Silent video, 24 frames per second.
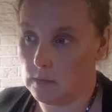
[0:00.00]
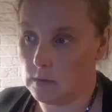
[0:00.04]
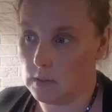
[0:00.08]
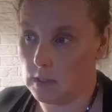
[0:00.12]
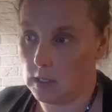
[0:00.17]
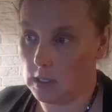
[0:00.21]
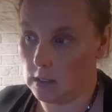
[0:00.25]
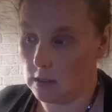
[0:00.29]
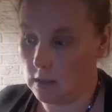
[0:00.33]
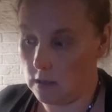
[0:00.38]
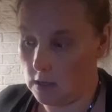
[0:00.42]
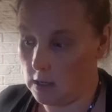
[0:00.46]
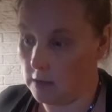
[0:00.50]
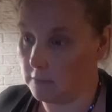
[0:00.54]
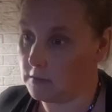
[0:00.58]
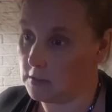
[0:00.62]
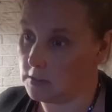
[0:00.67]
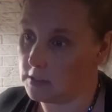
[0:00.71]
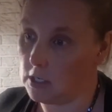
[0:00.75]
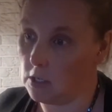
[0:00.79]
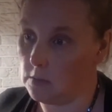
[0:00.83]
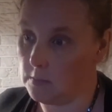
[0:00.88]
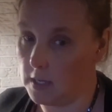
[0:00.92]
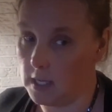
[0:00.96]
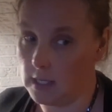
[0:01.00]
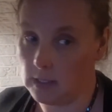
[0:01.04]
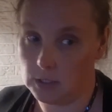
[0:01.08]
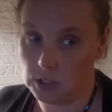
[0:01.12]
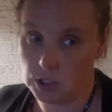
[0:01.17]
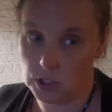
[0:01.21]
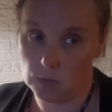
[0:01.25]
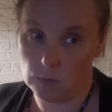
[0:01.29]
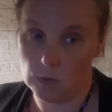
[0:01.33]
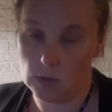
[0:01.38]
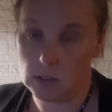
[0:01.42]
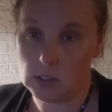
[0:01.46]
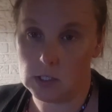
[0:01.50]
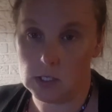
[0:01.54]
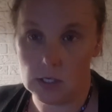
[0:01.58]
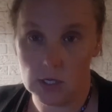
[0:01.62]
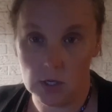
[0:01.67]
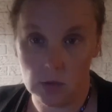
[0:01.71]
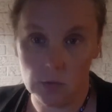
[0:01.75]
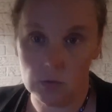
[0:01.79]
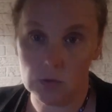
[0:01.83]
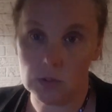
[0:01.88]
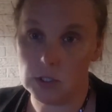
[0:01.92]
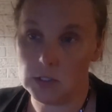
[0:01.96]
Like, I'll have to tell Mally she wanted it
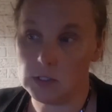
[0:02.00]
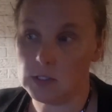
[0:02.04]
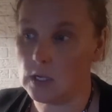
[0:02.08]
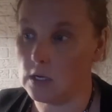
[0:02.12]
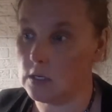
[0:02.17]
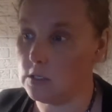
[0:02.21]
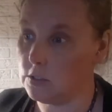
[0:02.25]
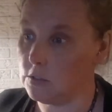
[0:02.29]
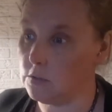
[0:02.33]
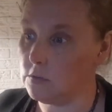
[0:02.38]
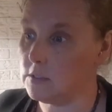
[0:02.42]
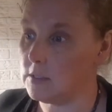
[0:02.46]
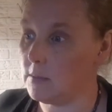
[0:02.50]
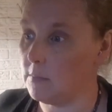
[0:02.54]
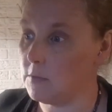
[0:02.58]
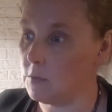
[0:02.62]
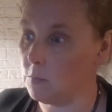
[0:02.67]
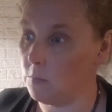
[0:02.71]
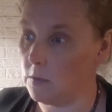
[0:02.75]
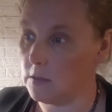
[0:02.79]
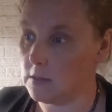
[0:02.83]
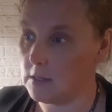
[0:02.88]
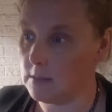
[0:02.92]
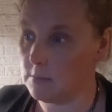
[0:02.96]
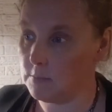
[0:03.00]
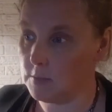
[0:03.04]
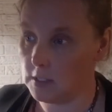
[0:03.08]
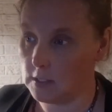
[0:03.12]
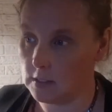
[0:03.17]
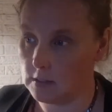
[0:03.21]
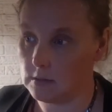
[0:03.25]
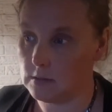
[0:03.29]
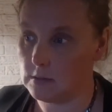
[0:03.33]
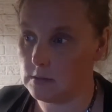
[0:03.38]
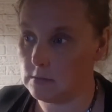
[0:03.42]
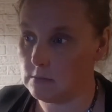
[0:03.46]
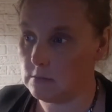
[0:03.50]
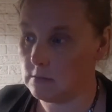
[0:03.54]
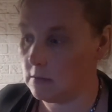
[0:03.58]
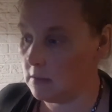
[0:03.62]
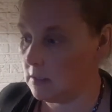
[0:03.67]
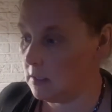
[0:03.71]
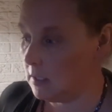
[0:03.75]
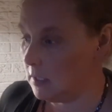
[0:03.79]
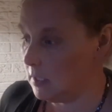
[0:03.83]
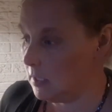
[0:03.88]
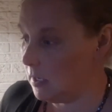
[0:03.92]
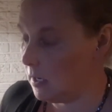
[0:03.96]
out. She's going to do something with it because
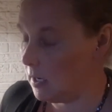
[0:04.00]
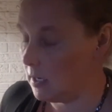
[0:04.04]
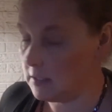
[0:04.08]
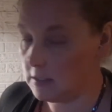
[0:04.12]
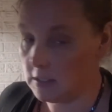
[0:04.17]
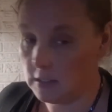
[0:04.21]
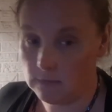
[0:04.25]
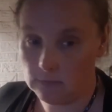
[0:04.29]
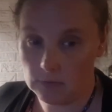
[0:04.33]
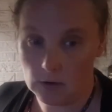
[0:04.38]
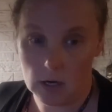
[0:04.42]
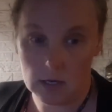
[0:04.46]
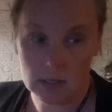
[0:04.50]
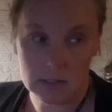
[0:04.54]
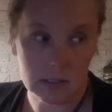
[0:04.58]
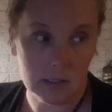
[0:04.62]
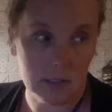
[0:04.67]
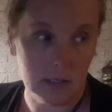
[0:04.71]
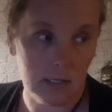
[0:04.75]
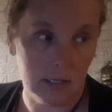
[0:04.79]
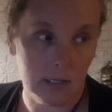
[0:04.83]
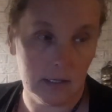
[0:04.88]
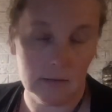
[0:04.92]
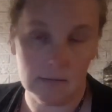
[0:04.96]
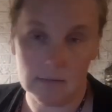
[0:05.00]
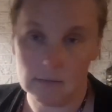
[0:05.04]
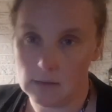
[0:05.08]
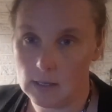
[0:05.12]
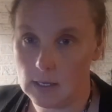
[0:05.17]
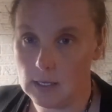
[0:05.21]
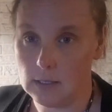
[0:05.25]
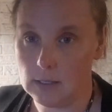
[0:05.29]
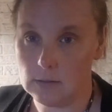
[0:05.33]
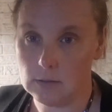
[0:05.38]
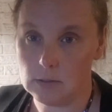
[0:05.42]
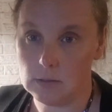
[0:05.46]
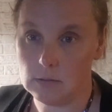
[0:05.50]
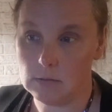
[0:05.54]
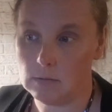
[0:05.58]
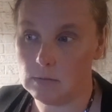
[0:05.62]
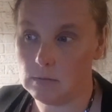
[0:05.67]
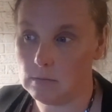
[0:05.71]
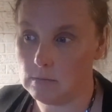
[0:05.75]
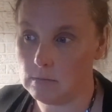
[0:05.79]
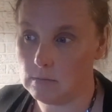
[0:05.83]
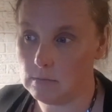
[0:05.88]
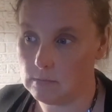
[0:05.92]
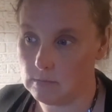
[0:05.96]
I defrosted it and
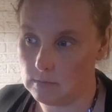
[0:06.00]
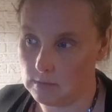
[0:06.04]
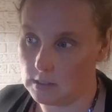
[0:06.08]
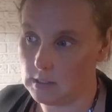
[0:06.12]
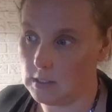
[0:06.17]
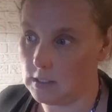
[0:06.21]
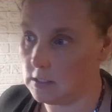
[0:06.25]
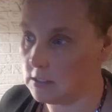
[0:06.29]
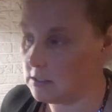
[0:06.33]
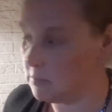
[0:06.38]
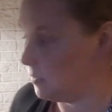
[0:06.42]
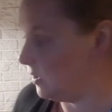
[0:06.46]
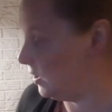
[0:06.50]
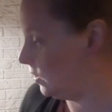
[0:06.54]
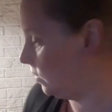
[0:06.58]
it needs to be